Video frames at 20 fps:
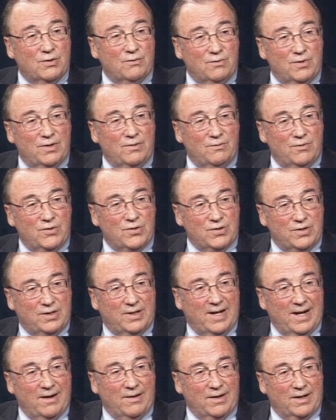Would you
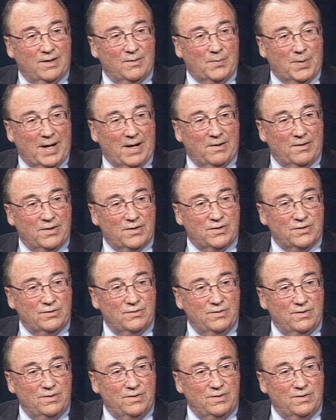care to compare the two?